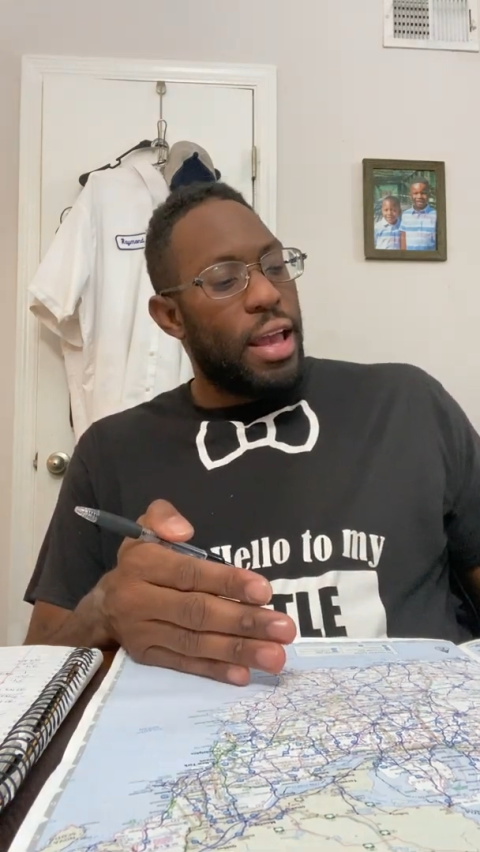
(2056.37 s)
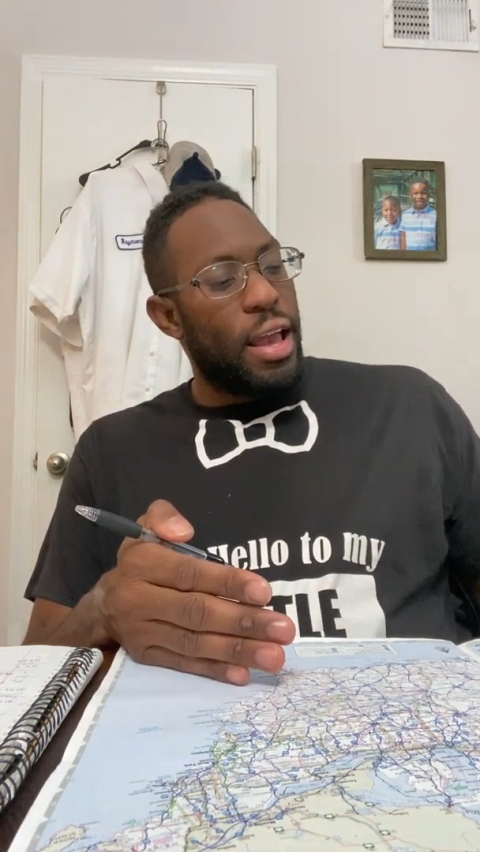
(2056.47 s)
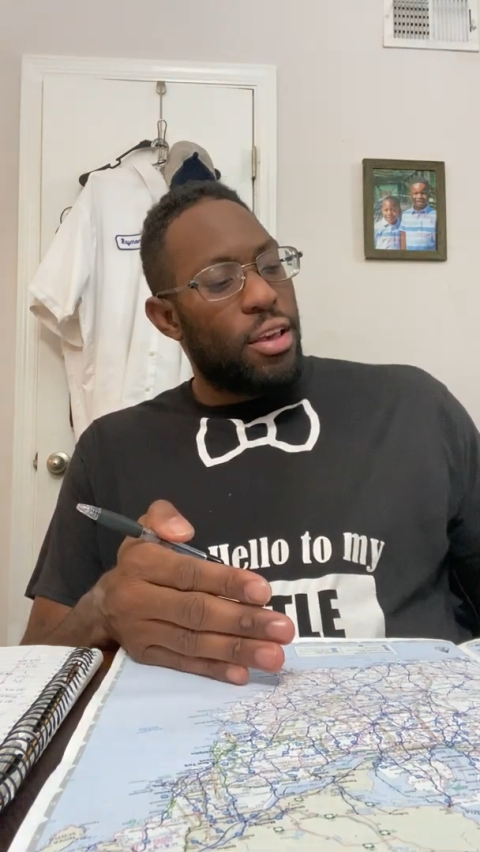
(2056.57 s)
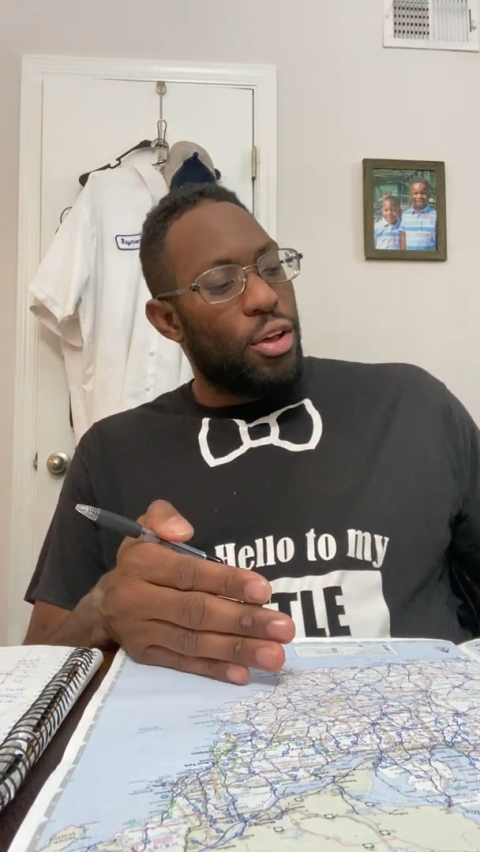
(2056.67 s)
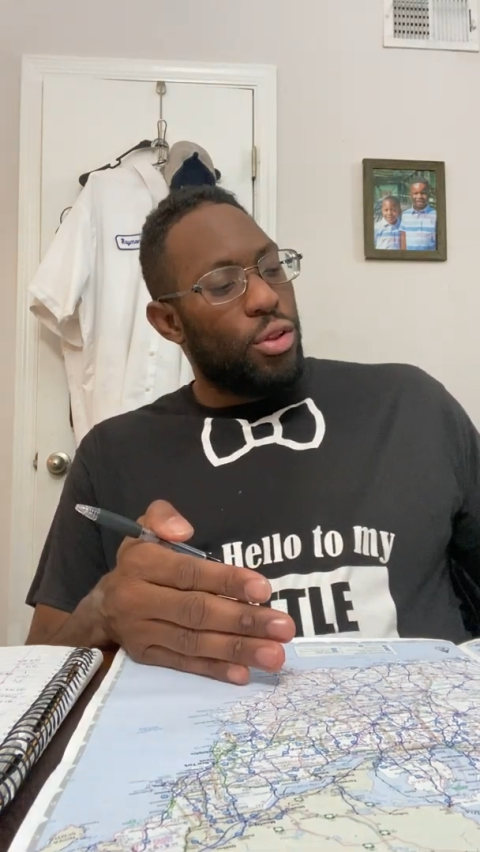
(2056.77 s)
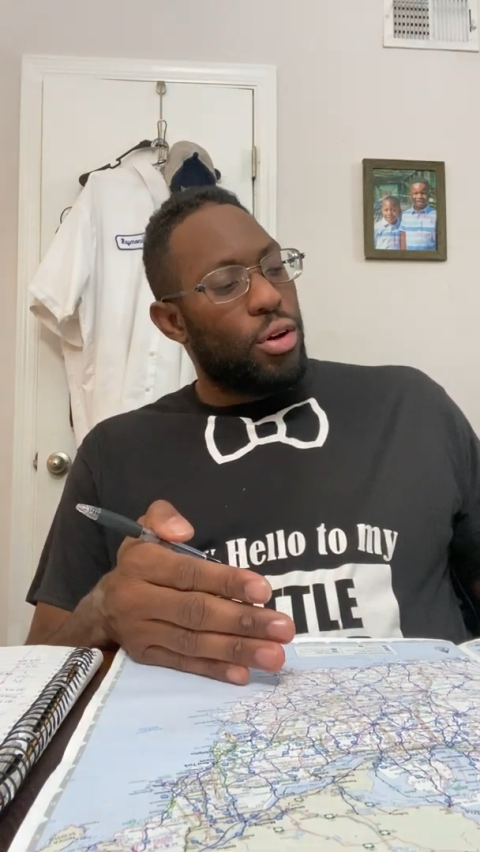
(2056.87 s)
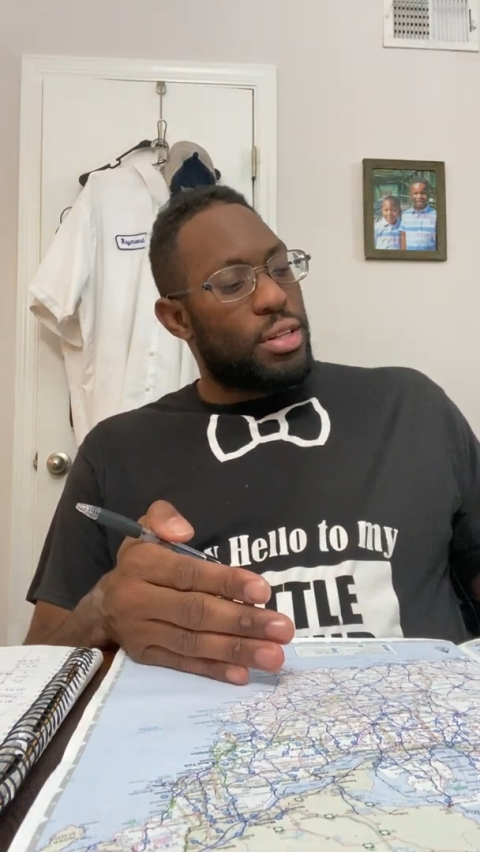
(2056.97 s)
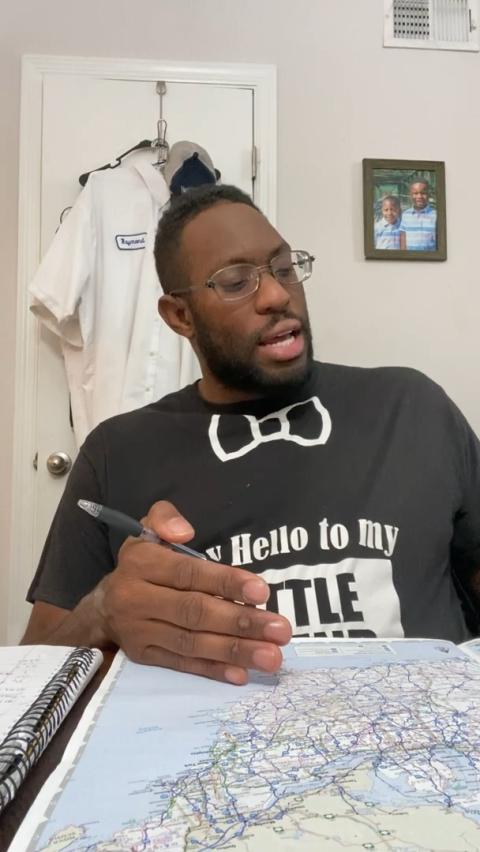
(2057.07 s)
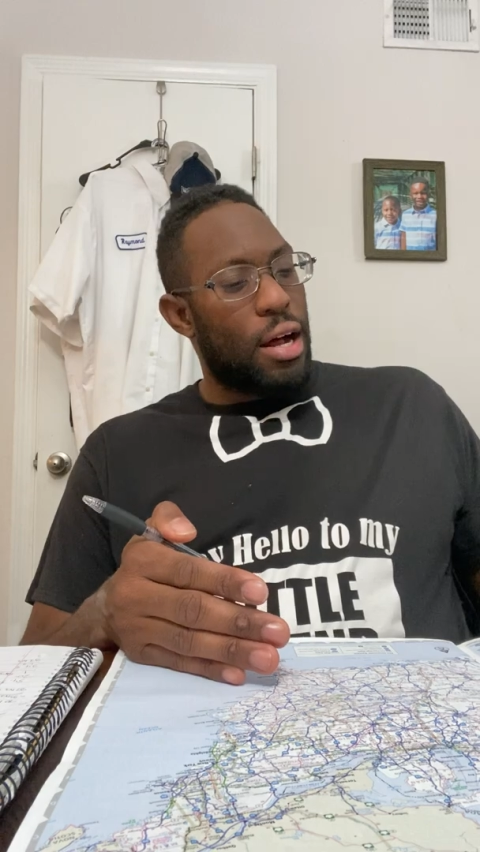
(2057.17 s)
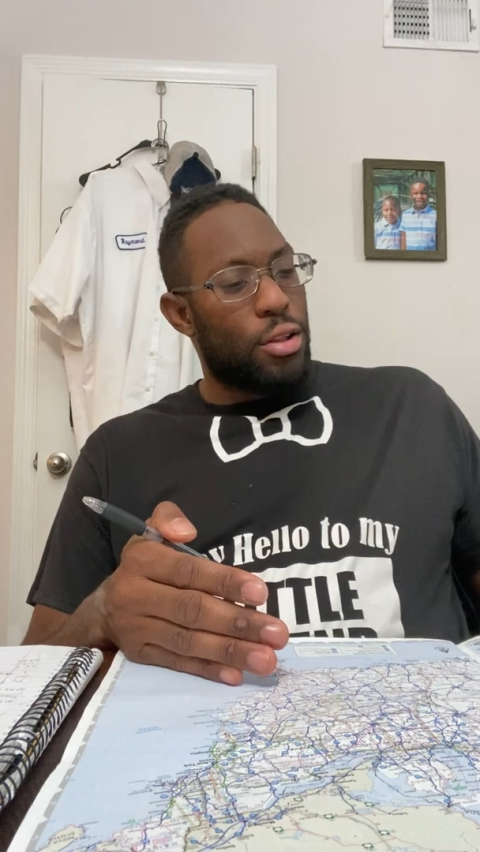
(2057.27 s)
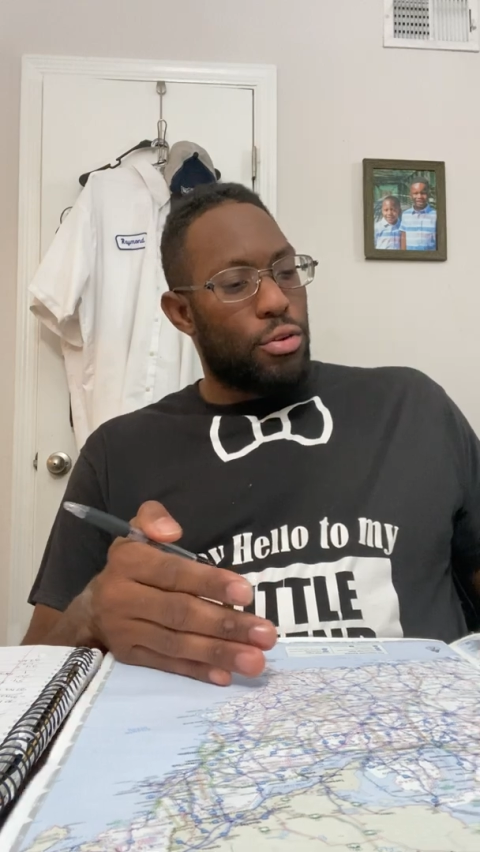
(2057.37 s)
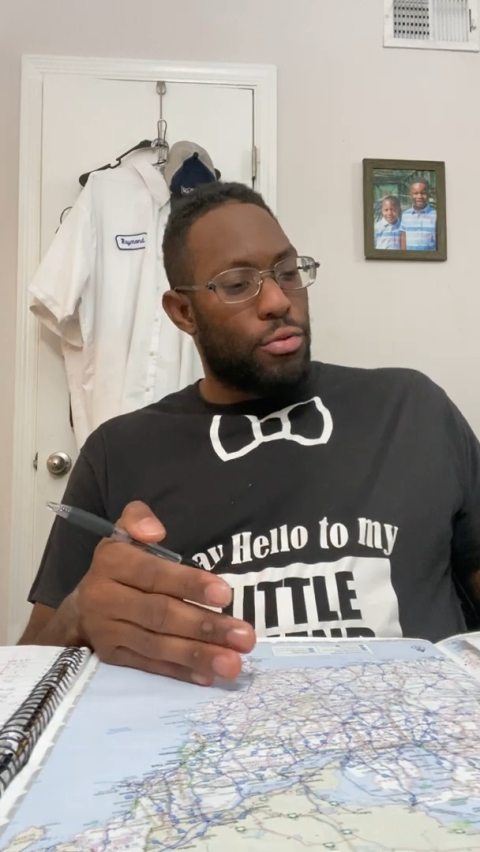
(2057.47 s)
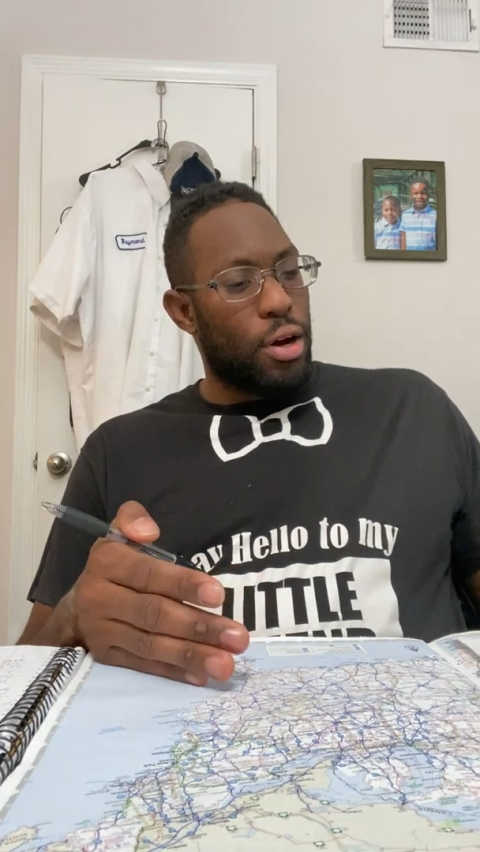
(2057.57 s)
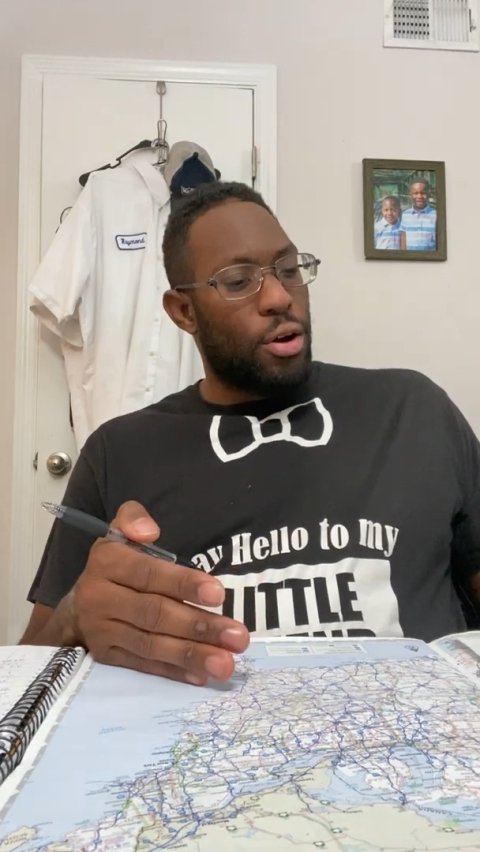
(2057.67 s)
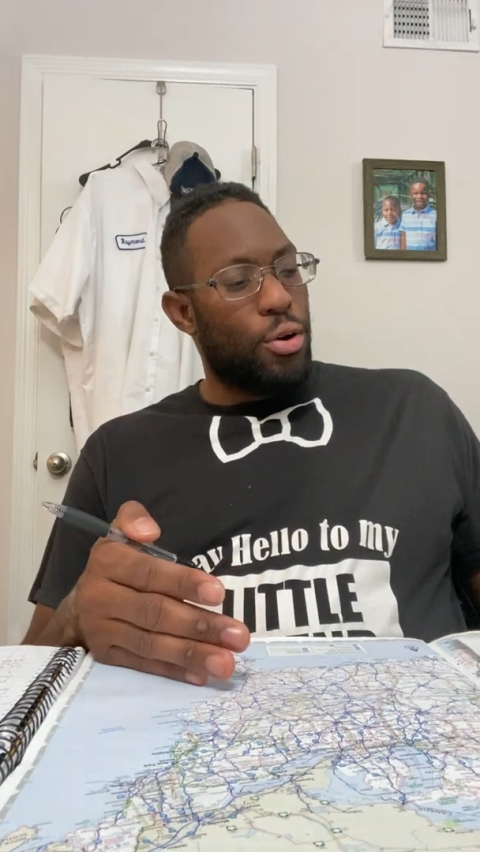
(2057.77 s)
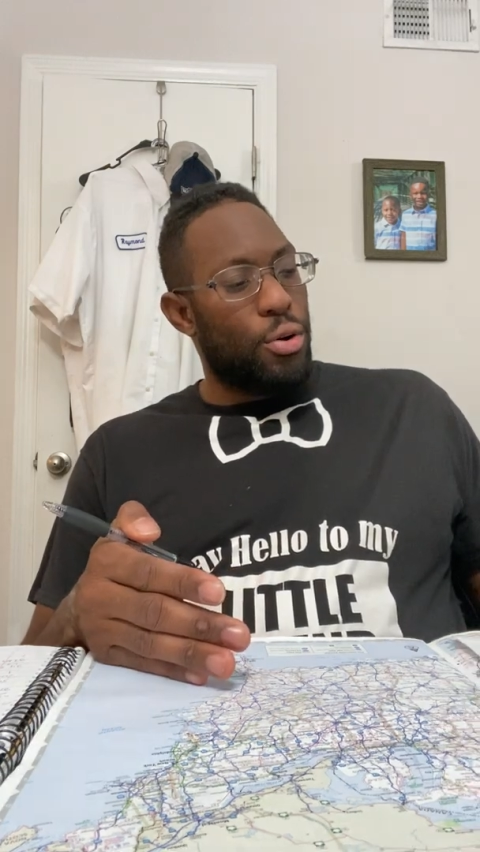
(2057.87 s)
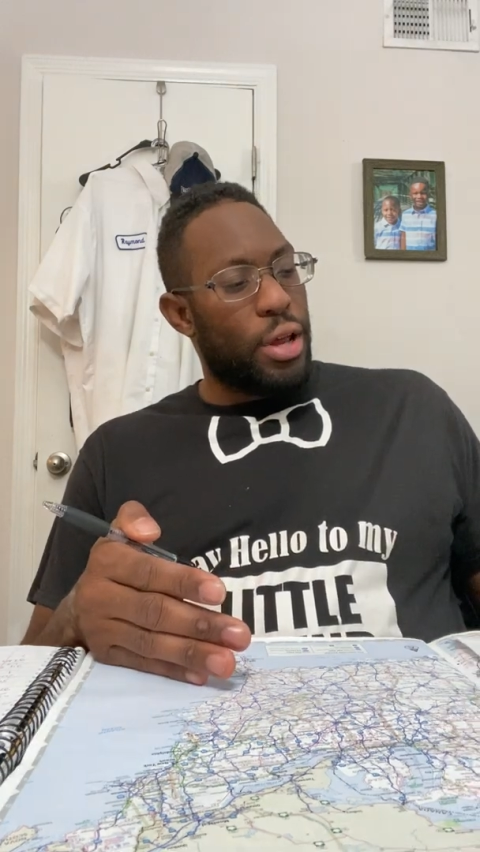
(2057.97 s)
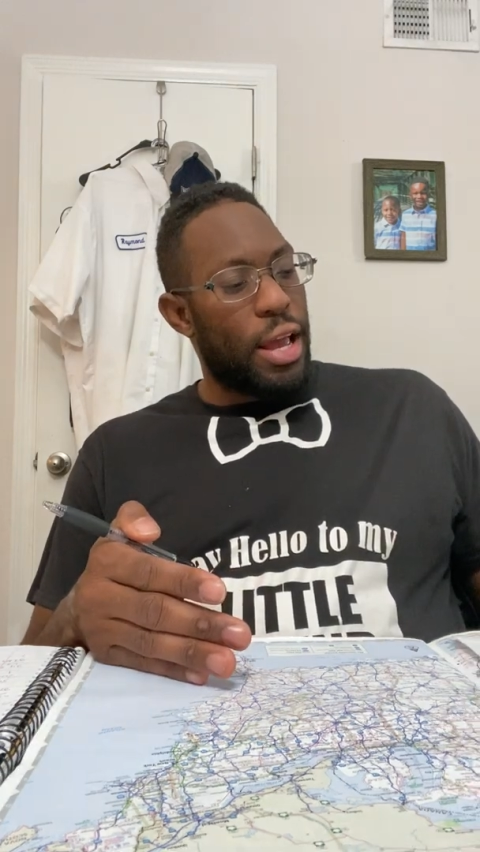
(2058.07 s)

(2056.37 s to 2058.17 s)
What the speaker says: and you look down the road